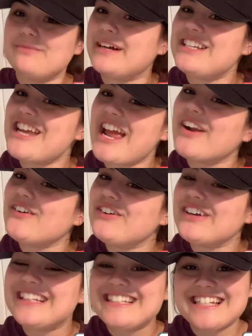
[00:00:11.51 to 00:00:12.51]
My channel
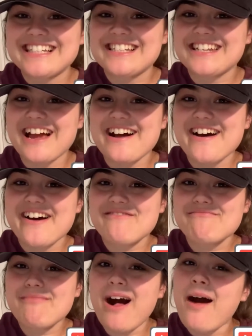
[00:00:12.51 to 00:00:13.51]
consists of
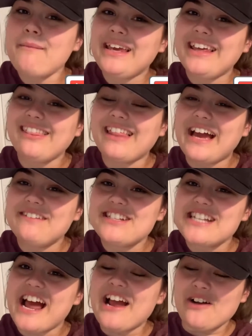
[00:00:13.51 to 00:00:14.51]
mommy,
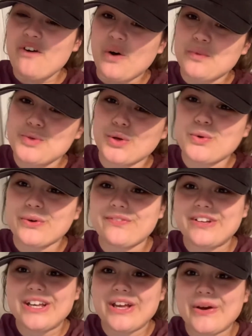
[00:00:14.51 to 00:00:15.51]
lifestyle, home decor
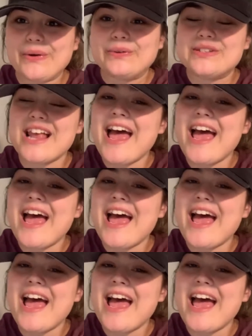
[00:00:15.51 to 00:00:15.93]
videos,